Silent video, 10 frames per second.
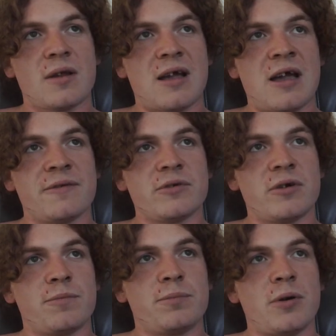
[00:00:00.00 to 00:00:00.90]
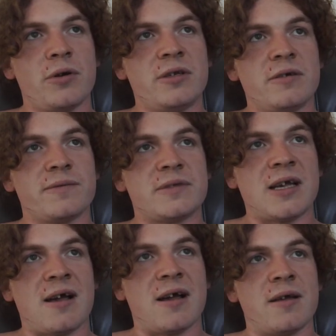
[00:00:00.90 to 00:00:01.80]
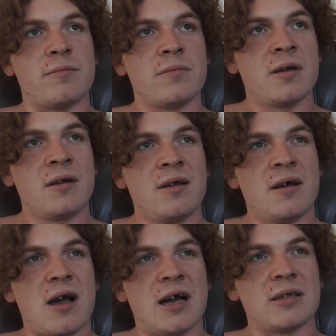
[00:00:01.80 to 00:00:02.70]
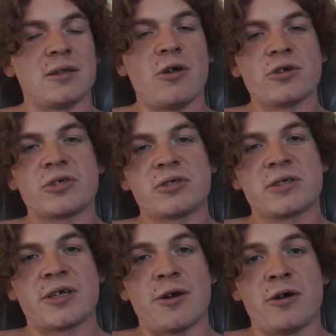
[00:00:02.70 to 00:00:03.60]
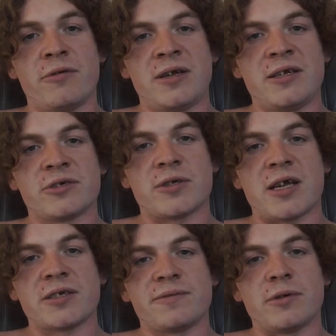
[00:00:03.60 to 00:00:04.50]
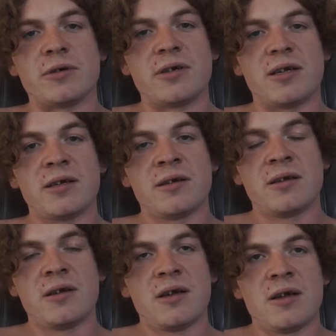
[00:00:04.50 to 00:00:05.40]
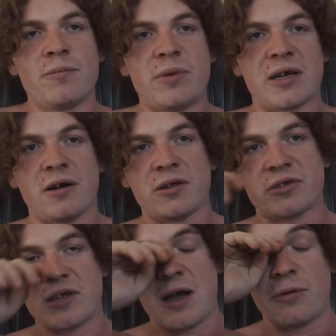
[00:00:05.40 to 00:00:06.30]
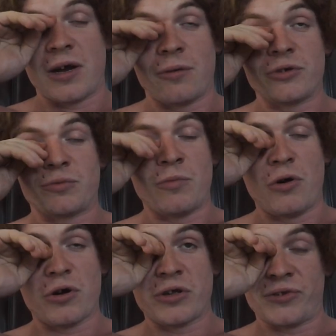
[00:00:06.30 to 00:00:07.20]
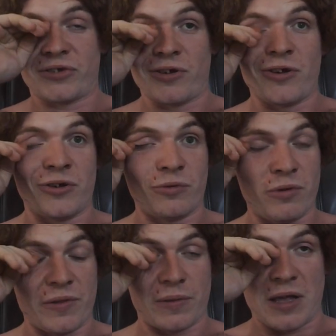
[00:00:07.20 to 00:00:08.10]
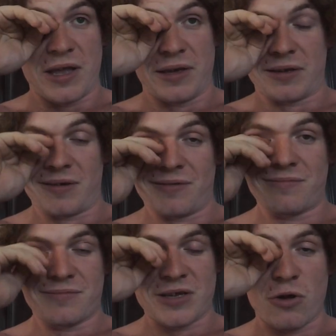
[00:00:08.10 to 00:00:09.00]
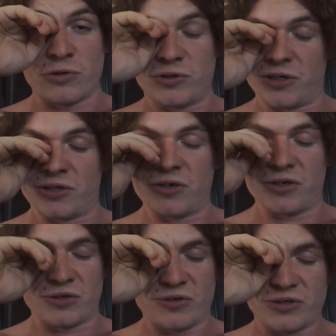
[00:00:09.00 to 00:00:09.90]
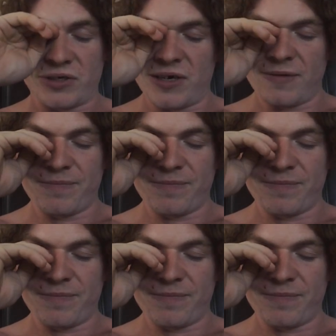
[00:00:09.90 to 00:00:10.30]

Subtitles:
after a point of time, I lost current interest for it because I was more concerned with like consciousness and shit.